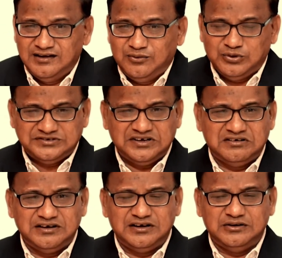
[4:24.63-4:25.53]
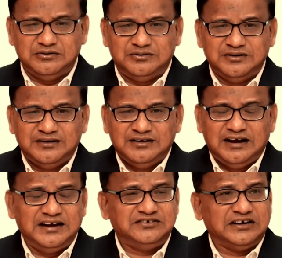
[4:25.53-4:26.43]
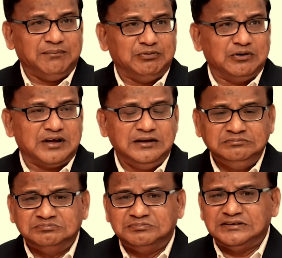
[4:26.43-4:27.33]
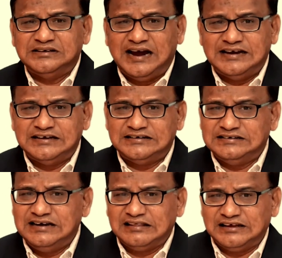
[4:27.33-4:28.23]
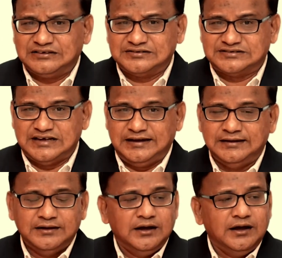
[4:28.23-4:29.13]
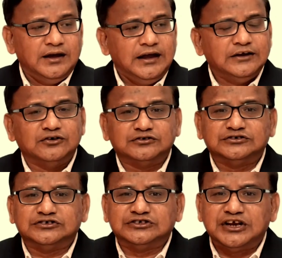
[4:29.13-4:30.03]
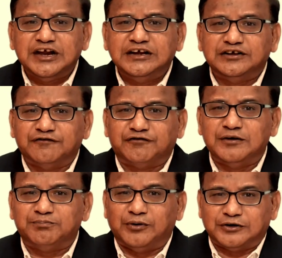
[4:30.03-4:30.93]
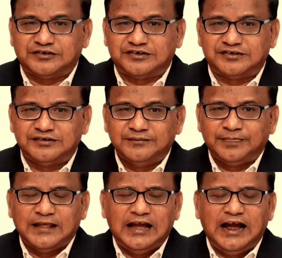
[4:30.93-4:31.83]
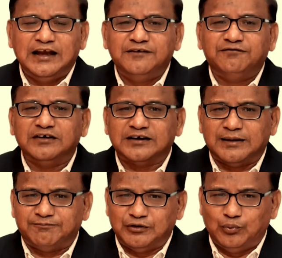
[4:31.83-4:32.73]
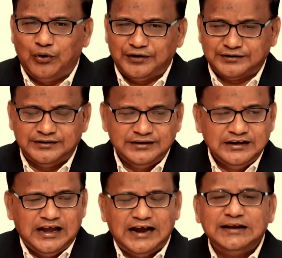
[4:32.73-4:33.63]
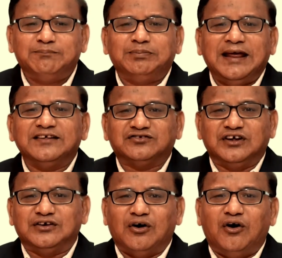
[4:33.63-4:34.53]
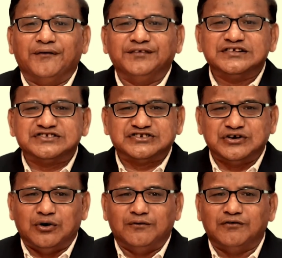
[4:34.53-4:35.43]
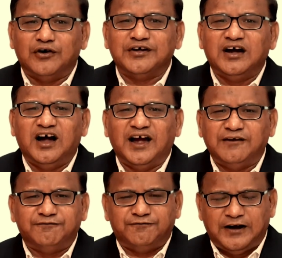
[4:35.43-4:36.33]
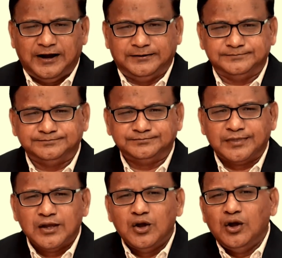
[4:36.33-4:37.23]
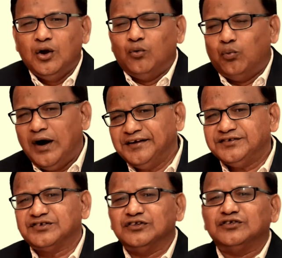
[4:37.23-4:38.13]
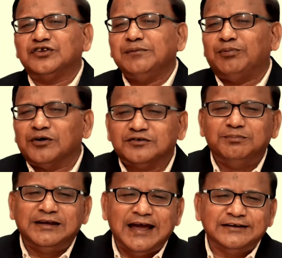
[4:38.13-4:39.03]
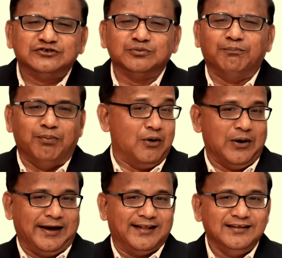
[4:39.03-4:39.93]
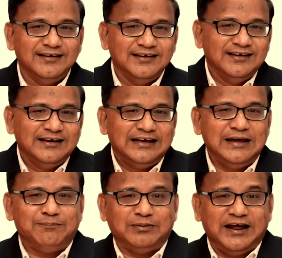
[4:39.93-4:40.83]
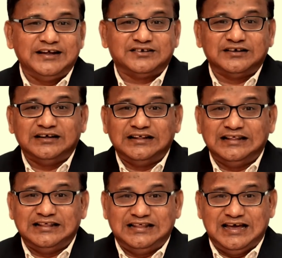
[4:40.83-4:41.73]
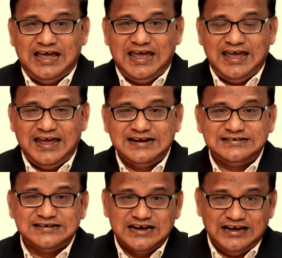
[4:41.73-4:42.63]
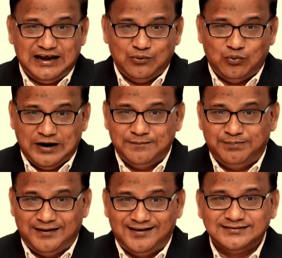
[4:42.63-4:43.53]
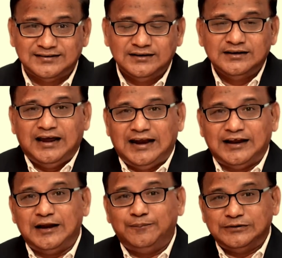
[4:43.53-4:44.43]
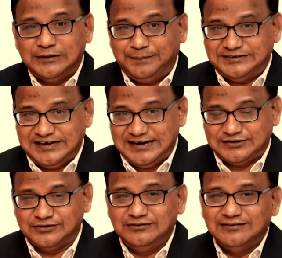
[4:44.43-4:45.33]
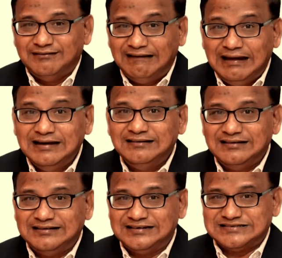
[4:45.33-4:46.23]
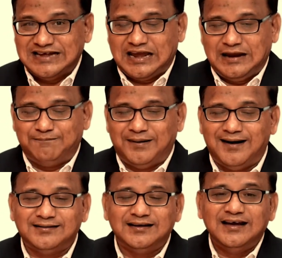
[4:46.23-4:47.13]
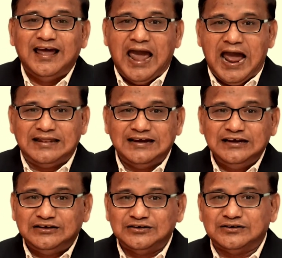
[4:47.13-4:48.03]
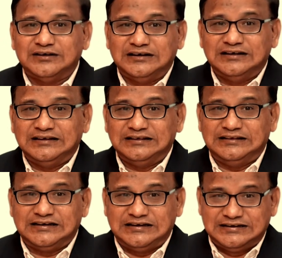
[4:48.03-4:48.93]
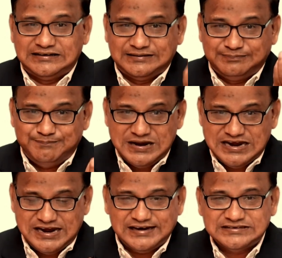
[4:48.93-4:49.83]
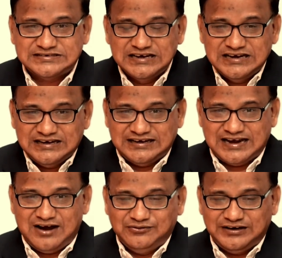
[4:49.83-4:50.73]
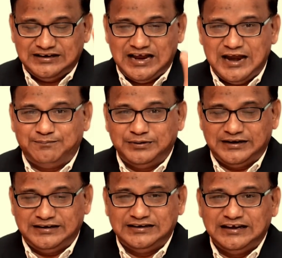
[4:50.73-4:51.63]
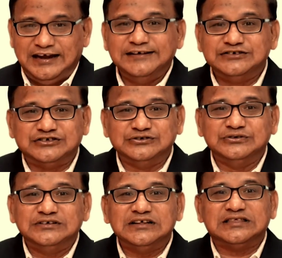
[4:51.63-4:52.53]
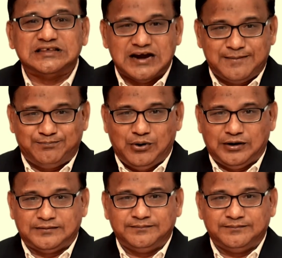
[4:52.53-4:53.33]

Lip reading: What's he going to do? And she kept looking, but the dad had nothing to say. He took 3 different pots and he filled it up with water, and he placed it on the stove on a high fire. Once the 3 pots began to boil, he placed the egg in one pot, and then he put the potato in the second pot, and then he took the beans, ground it, and put it into the third pot.